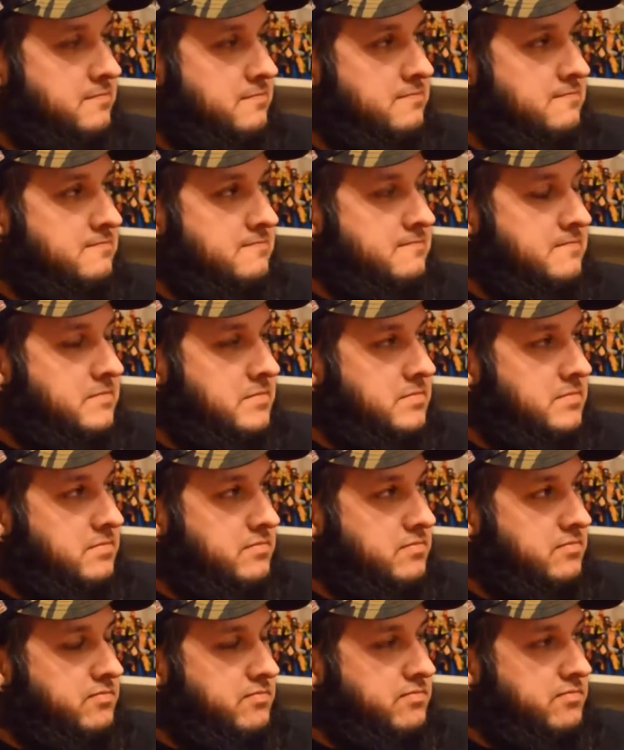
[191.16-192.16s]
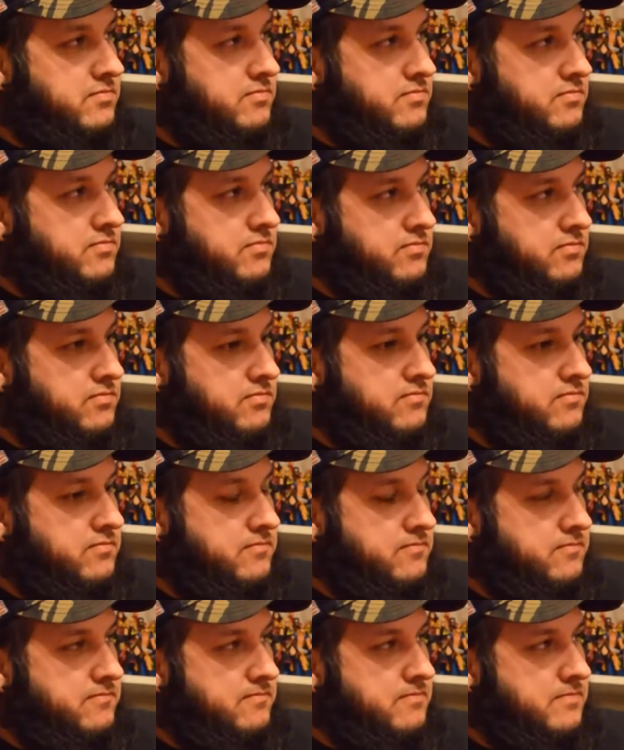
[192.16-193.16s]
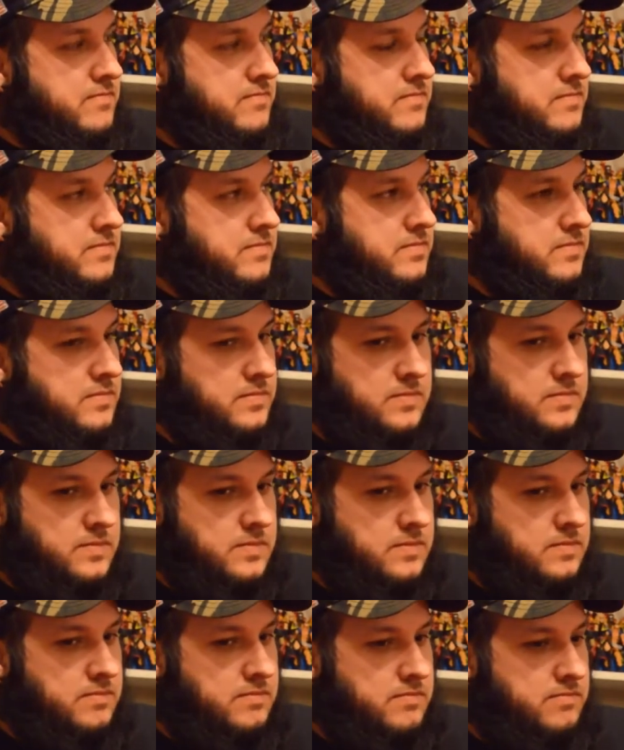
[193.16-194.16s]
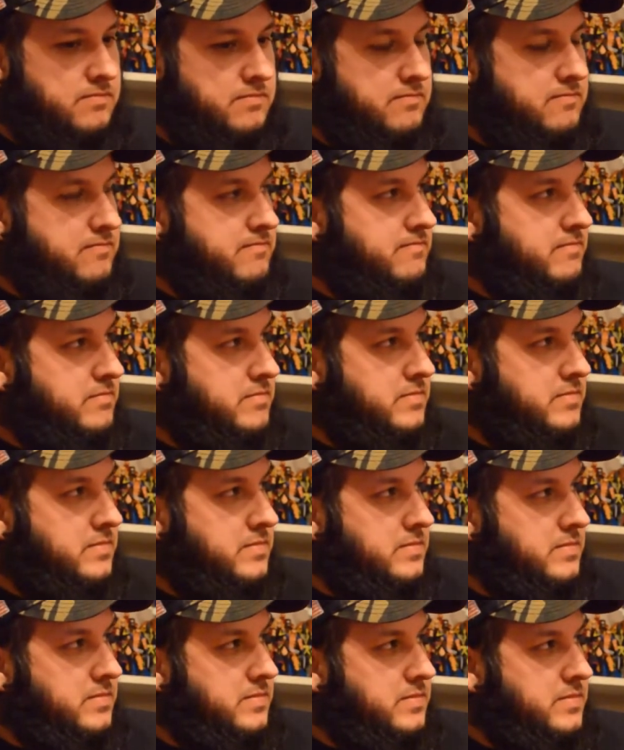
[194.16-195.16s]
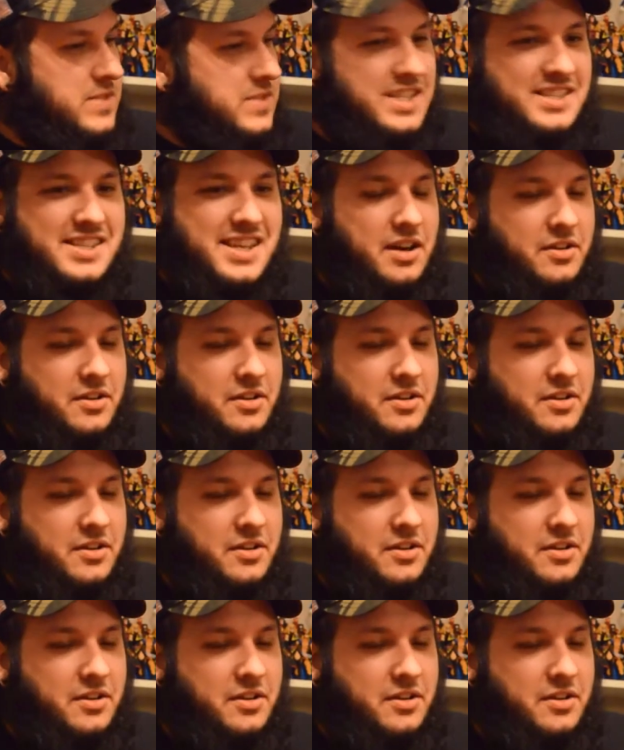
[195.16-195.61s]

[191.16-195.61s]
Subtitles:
(silent)